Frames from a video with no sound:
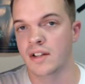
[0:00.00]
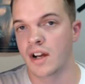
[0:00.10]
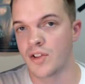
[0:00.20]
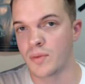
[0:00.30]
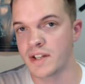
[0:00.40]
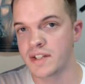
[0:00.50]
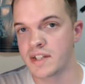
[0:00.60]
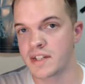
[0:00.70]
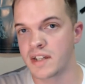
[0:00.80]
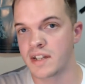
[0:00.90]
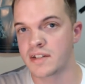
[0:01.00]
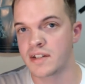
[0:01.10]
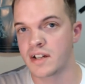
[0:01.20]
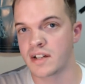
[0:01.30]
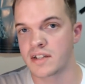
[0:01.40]
Other ways these can get
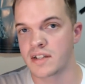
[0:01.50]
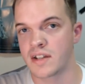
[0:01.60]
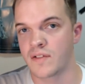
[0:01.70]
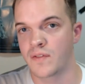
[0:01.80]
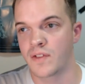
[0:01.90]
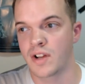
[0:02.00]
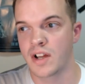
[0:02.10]
stuck is if